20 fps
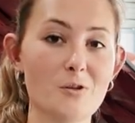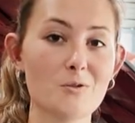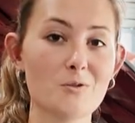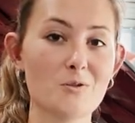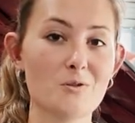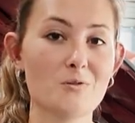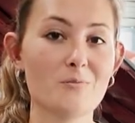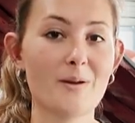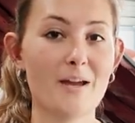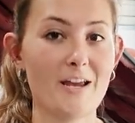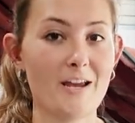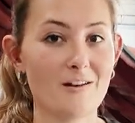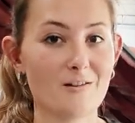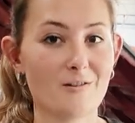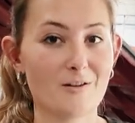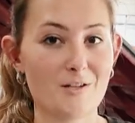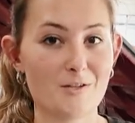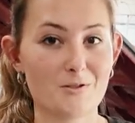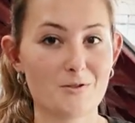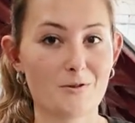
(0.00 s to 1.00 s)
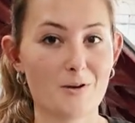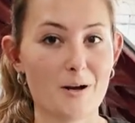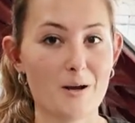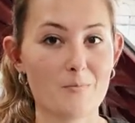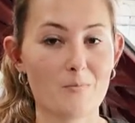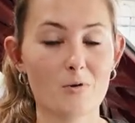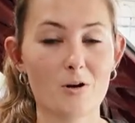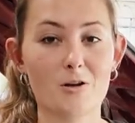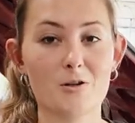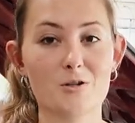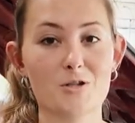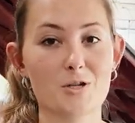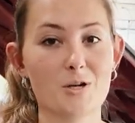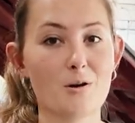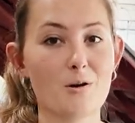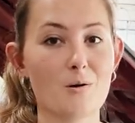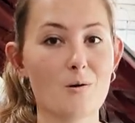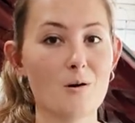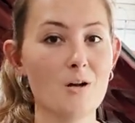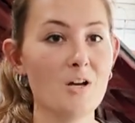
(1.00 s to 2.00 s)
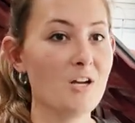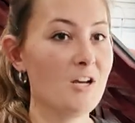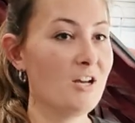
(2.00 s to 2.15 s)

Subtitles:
YouTube and on Instagram. We're gonna show